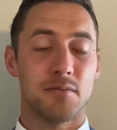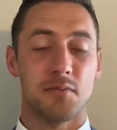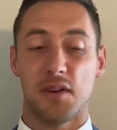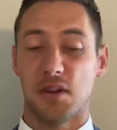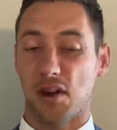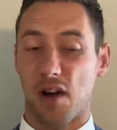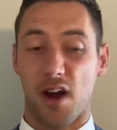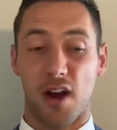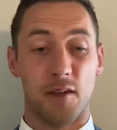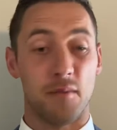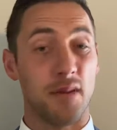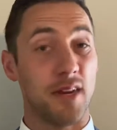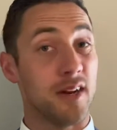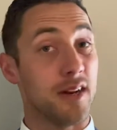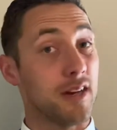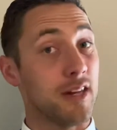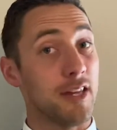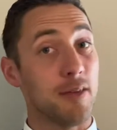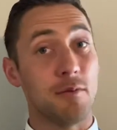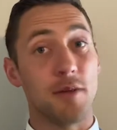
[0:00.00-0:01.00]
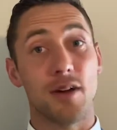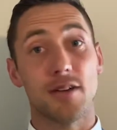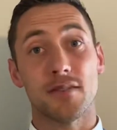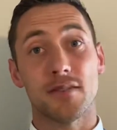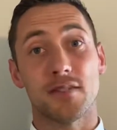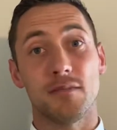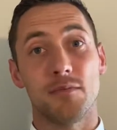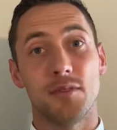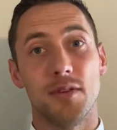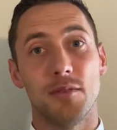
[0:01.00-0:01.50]
and automated emails
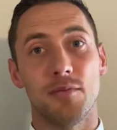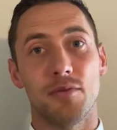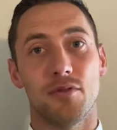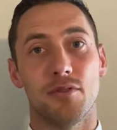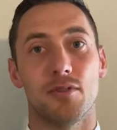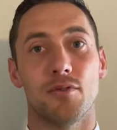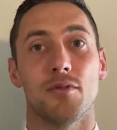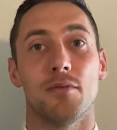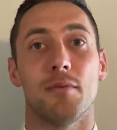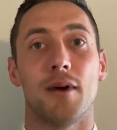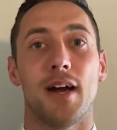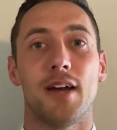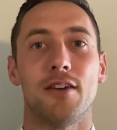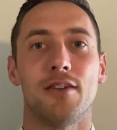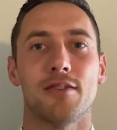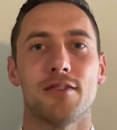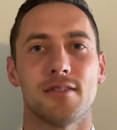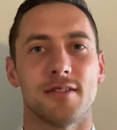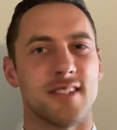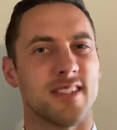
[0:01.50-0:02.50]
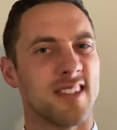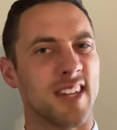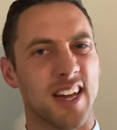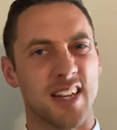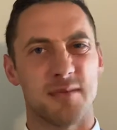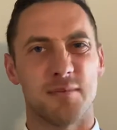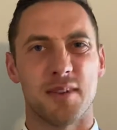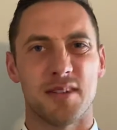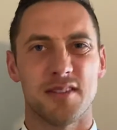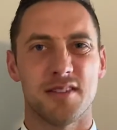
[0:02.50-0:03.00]
to people and reminders and
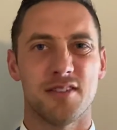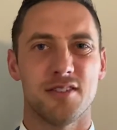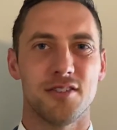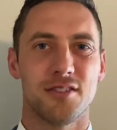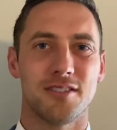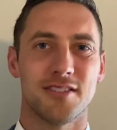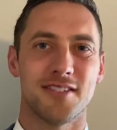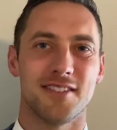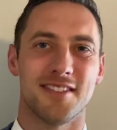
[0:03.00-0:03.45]
text messages.